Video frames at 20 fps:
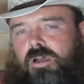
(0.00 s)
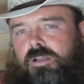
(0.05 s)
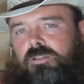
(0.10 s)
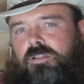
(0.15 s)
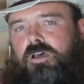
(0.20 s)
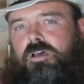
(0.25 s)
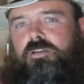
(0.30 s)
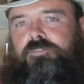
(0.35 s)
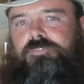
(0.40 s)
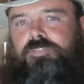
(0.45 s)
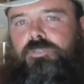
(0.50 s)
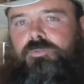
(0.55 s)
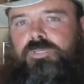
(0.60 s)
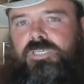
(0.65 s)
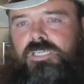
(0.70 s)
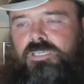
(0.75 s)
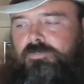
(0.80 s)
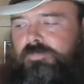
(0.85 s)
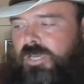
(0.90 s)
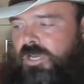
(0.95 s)
a lot of you
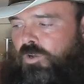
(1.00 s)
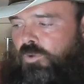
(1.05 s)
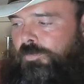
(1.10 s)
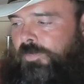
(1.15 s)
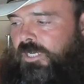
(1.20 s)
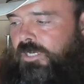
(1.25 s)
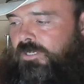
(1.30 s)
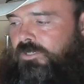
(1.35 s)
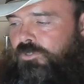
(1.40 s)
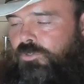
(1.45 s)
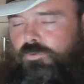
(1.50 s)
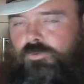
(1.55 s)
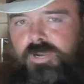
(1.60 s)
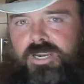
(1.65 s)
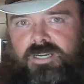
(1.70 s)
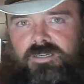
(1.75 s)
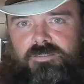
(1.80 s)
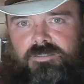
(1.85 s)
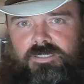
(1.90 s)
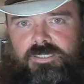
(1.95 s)
email me
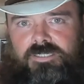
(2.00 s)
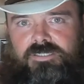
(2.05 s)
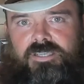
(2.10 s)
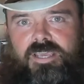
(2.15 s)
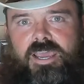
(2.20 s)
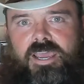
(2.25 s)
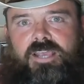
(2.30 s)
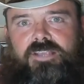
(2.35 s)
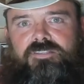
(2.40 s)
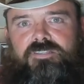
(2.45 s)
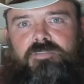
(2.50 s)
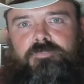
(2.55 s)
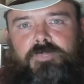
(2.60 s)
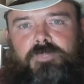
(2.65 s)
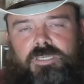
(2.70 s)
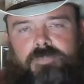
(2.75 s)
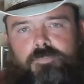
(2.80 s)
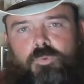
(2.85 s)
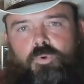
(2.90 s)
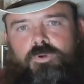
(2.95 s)
directly to ask
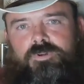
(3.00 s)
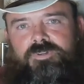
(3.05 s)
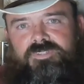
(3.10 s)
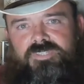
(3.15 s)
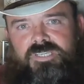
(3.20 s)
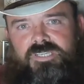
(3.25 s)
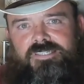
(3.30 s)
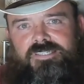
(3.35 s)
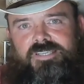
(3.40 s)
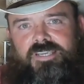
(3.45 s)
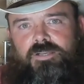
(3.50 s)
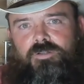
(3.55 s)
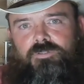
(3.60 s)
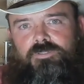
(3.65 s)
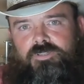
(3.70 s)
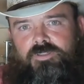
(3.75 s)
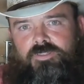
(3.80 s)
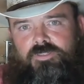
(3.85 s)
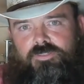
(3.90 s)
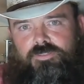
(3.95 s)
me more
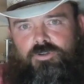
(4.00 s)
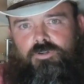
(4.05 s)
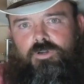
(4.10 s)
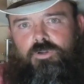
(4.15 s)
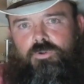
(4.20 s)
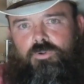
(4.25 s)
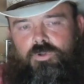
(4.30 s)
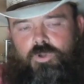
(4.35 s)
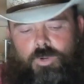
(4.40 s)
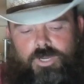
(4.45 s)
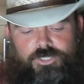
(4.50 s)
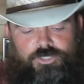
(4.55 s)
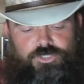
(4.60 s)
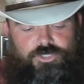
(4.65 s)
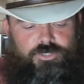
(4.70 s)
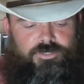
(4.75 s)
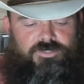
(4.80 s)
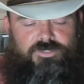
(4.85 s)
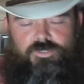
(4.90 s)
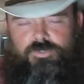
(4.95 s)
detailed and thorough
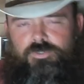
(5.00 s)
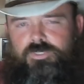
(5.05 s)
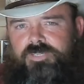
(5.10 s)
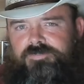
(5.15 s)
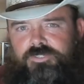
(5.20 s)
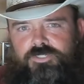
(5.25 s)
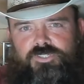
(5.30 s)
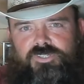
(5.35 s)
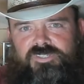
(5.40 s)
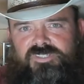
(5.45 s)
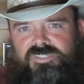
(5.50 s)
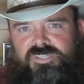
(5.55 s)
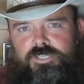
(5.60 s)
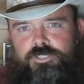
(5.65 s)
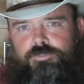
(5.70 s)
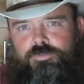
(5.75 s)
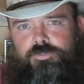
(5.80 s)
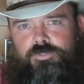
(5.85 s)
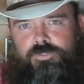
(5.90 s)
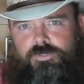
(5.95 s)
questions, or even just to
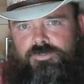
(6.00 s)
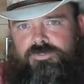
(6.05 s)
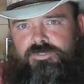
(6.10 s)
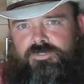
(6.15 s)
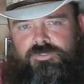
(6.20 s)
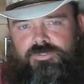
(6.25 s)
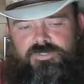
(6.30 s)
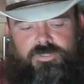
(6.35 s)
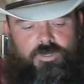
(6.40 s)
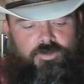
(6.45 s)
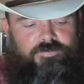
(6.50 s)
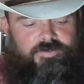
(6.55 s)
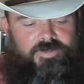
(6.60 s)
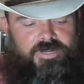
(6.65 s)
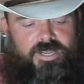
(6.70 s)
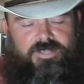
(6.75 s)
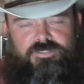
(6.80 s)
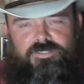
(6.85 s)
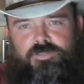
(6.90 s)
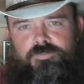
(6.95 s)
introduce yourself and
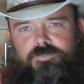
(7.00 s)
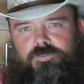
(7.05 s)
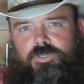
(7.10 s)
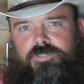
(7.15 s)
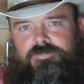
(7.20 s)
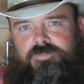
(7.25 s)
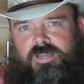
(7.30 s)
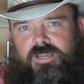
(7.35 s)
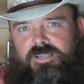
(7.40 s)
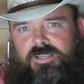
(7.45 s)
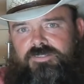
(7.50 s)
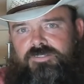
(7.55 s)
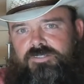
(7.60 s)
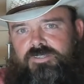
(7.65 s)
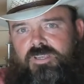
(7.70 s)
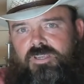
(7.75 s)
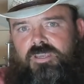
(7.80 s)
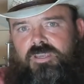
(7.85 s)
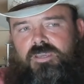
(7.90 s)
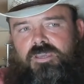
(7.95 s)
ask for advice.
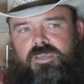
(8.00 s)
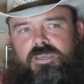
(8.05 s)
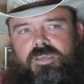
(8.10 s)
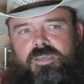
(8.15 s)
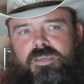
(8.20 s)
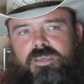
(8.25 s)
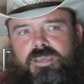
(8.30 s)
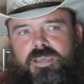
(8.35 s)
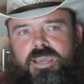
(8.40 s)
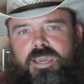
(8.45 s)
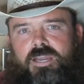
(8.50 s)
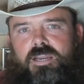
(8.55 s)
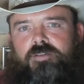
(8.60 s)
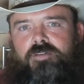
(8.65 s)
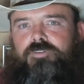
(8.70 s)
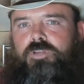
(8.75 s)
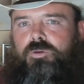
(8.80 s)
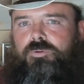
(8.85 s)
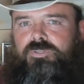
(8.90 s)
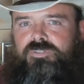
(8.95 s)
And I've
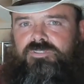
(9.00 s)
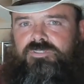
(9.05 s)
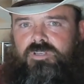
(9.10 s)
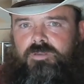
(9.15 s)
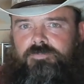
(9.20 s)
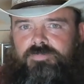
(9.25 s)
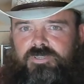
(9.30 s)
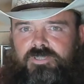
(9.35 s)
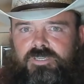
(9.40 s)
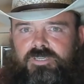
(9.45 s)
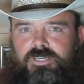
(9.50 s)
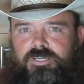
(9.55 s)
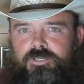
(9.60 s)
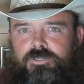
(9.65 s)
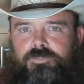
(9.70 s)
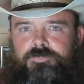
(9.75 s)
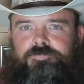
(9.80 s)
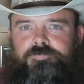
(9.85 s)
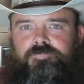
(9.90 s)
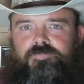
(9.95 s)
noticed something
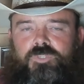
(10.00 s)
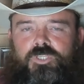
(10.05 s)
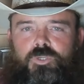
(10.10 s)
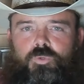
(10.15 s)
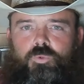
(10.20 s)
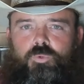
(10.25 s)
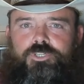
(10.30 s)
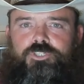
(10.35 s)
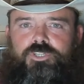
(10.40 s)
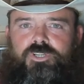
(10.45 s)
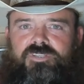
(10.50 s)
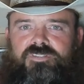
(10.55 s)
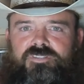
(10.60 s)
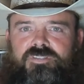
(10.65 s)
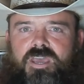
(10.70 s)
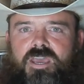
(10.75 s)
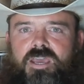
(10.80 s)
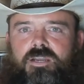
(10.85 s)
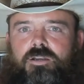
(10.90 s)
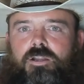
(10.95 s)
here, which is
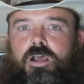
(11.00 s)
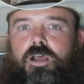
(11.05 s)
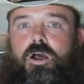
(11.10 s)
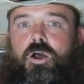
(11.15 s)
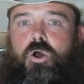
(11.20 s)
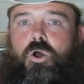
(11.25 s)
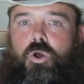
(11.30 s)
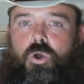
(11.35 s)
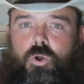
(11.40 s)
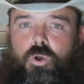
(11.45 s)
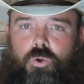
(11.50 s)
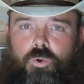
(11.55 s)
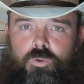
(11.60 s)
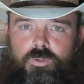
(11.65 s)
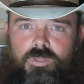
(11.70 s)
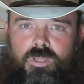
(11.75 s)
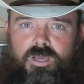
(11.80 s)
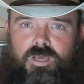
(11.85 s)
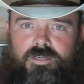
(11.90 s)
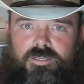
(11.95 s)
that a whole
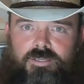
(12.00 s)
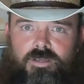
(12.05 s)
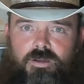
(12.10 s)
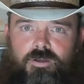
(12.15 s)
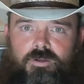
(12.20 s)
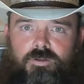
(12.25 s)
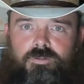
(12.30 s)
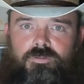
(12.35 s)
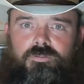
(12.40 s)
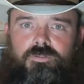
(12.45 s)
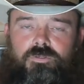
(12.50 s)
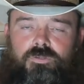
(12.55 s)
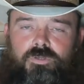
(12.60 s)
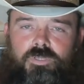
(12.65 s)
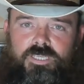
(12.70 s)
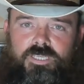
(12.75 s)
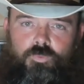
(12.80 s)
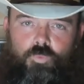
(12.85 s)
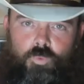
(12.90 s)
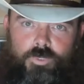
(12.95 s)
lot of y'all,
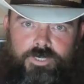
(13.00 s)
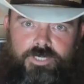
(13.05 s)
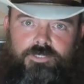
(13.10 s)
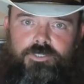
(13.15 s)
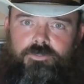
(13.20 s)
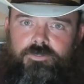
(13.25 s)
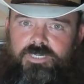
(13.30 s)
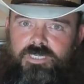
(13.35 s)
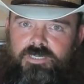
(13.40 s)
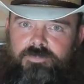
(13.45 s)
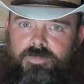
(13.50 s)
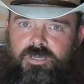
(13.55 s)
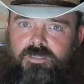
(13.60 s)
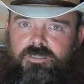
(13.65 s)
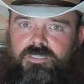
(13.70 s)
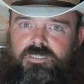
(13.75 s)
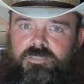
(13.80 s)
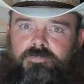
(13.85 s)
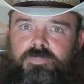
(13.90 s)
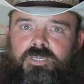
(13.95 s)
when you're
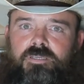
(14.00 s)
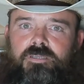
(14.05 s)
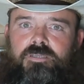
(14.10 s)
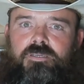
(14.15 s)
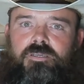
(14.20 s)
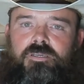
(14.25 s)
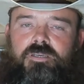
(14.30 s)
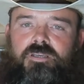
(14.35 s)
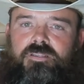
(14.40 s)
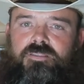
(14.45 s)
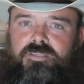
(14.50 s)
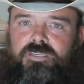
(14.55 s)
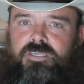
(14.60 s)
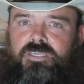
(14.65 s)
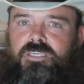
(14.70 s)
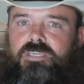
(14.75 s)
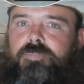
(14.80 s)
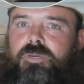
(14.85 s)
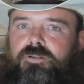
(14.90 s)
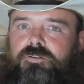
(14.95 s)
emailing me,
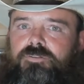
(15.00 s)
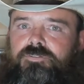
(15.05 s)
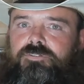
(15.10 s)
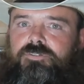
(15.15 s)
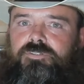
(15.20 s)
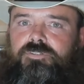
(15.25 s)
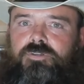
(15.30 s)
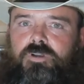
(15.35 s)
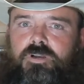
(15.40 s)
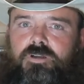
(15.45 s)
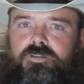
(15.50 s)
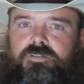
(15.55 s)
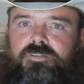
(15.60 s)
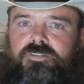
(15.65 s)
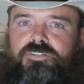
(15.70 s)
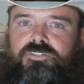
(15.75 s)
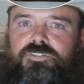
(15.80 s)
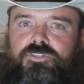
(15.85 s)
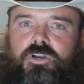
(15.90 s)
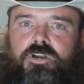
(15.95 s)
the emails are
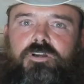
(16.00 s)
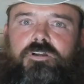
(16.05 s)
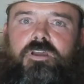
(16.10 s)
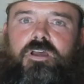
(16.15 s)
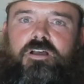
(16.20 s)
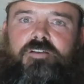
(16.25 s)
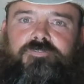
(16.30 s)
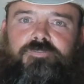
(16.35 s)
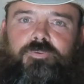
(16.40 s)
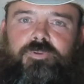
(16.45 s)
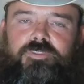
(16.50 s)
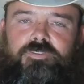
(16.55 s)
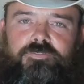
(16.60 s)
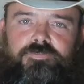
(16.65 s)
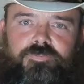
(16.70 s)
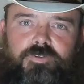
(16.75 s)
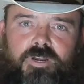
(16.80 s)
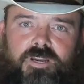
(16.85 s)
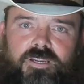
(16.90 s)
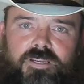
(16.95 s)
starting to start off with the
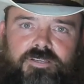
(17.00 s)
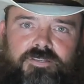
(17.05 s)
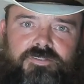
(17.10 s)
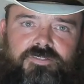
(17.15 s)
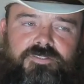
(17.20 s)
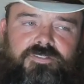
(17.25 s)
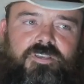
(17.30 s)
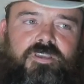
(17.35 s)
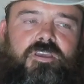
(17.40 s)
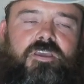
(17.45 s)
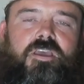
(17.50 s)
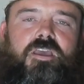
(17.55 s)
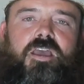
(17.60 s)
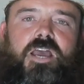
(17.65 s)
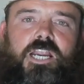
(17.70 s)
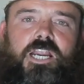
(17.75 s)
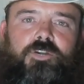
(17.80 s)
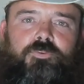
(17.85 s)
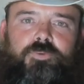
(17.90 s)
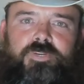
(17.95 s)
phrase,
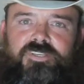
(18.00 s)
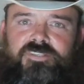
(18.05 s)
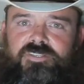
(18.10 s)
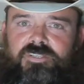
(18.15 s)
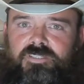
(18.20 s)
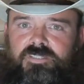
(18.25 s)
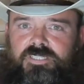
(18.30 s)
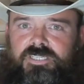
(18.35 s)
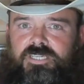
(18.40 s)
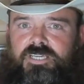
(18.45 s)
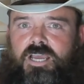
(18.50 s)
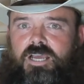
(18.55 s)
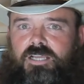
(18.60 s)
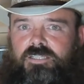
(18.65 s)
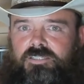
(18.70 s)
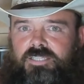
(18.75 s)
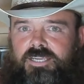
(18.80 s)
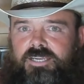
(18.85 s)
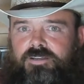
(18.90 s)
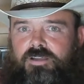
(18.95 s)
I recently
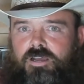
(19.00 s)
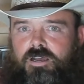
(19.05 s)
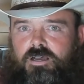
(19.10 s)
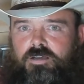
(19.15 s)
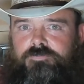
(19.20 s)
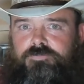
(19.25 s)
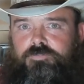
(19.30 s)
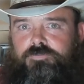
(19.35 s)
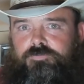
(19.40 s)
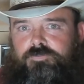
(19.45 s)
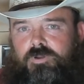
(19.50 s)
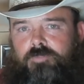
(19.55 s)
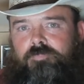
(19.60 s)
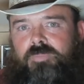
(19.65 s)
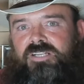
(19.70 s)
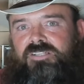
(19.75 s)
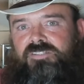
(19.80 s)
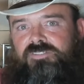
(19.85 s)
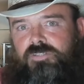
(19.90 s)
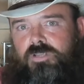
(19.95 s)
got laid off from
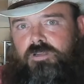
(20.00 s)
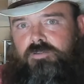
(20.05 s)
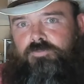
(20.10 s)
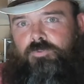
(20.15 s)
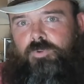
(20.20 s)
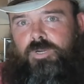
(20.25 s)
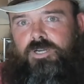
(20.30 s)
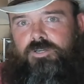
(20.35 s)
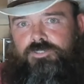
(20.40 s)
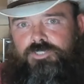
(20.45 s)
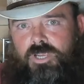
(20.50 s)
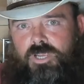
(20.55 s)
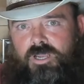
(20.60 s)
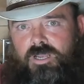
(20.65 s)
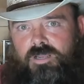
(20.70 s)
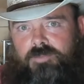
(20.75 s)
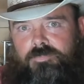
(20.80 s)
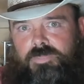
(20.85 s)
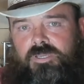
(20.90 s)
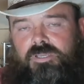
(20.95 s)
my software
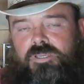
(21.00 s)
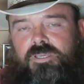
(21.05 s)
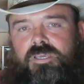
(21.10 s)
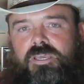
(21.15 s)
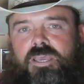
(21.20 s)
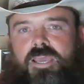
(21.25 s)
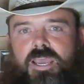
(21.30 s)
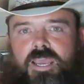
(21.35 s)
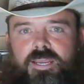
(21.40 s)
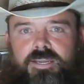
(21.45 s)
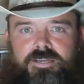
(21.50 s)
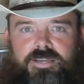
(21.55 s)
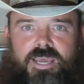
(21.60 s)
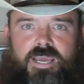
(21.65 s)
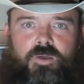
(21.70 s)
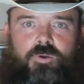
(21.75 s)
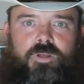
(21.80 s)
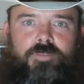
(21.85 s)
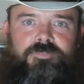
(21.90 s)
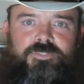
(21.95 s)
job, and
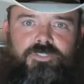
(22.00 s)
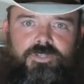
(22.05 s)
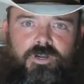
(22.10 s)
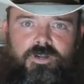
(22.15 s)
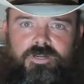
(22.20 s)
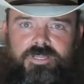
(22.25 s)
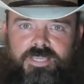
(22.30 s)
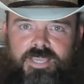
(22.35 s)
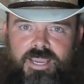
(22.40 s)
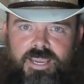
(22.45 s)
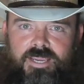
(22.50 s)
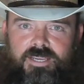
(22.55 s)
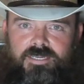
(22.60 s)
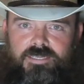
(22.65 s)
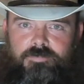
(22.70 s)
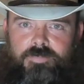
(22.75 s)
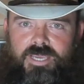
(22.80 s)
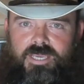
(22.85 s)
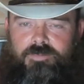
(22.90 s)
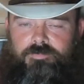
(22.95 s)
now I'm starting a
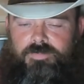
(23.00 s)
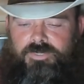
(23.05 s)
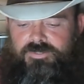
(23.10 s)
handyman